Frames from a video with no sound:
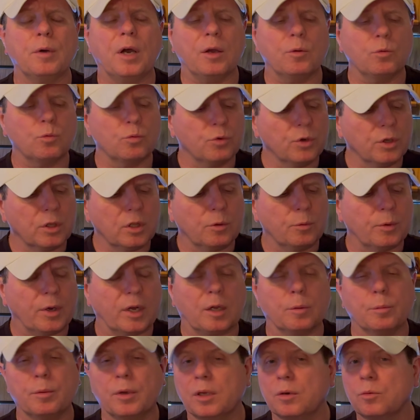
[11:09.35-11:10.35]
I really
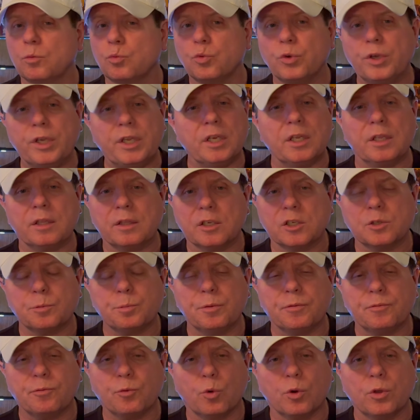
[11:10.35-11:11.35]
recommend reading this
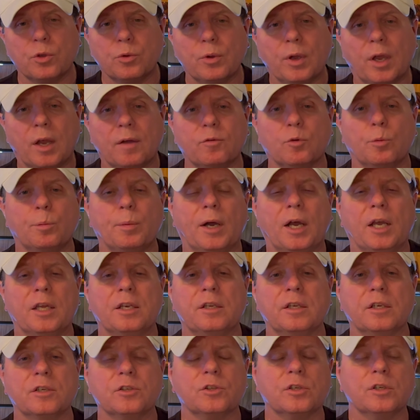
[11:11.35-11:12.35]
before you ever buy
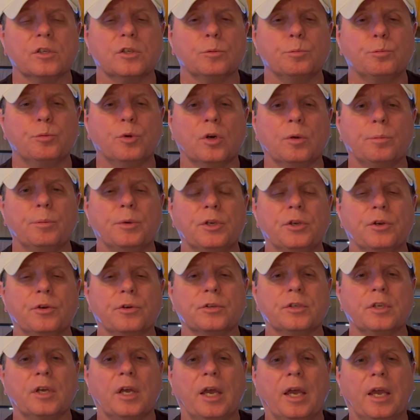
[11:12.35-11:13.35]
discus and put them in your
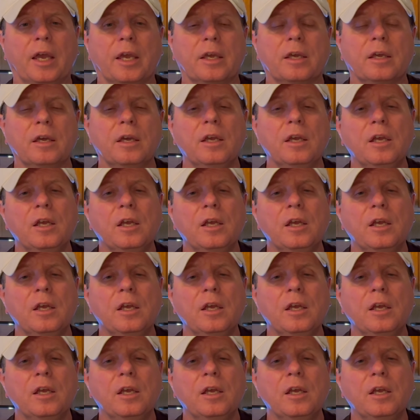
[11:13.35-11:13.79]
tank,